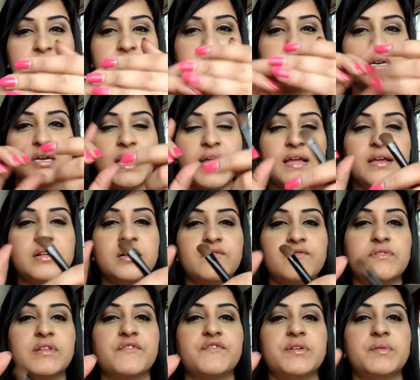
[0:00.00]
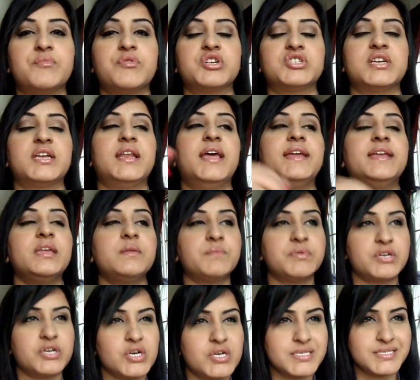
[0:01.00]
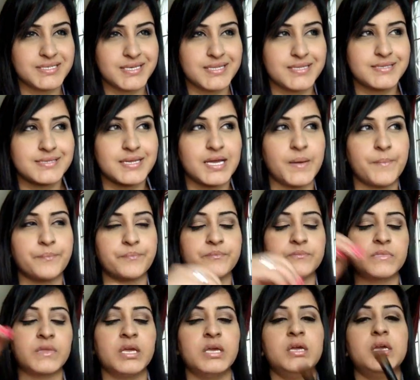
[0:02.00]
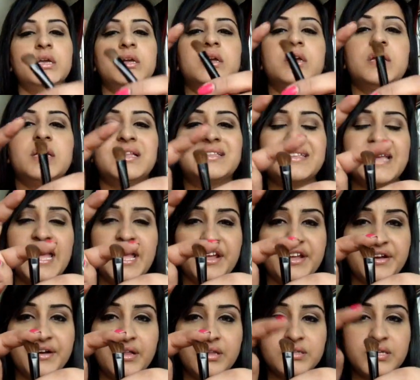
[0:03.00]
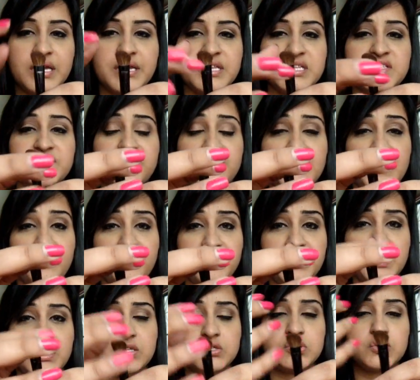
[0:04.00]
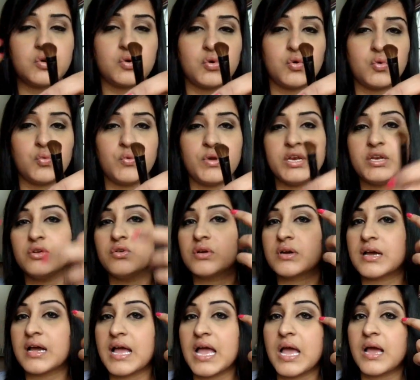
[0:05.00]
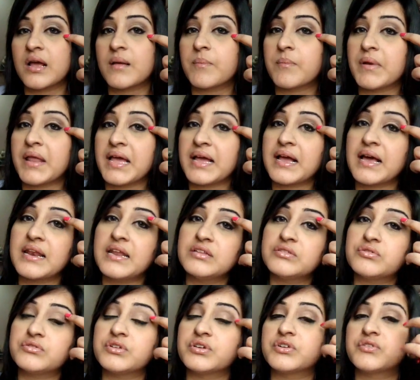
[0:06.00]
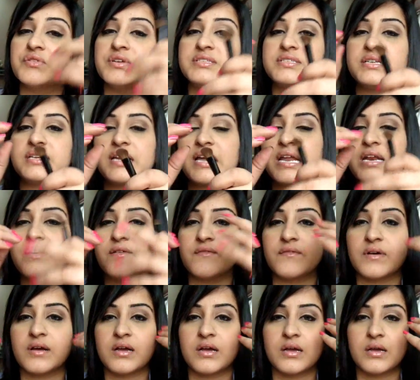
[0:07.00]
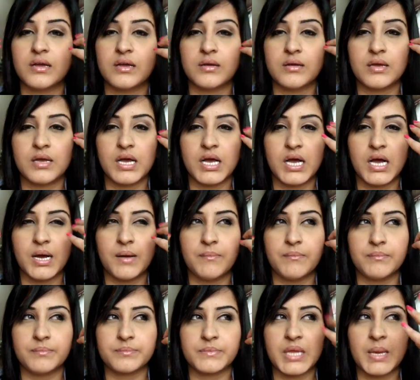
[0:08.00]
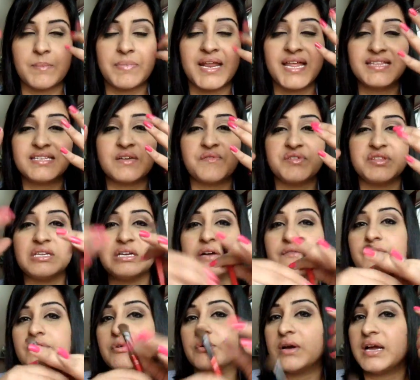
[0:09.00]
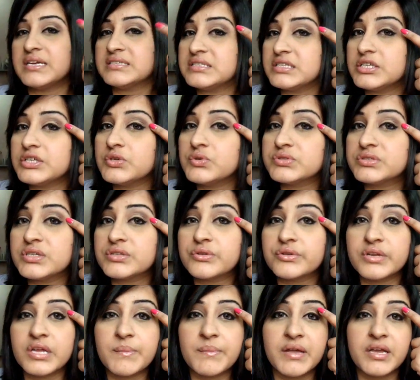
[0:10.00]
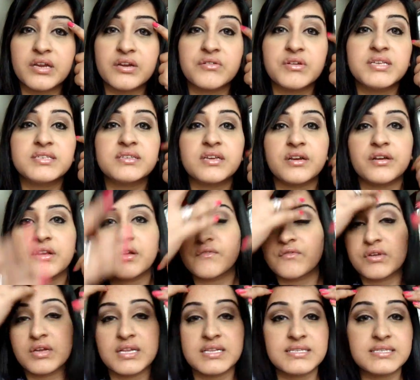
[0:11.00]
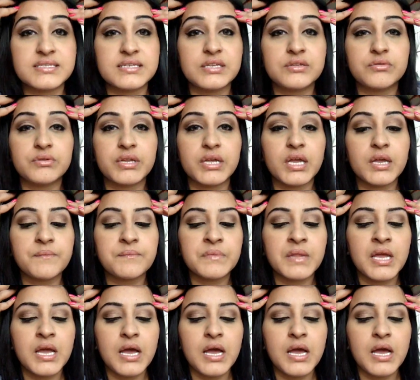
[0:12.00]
It's the angled fluffy brush. I like it because it's angled and it's fluffy, so when you apply color into the crease, it kind of blends everything up for you. I actually used it today in my crease area, if you can see today.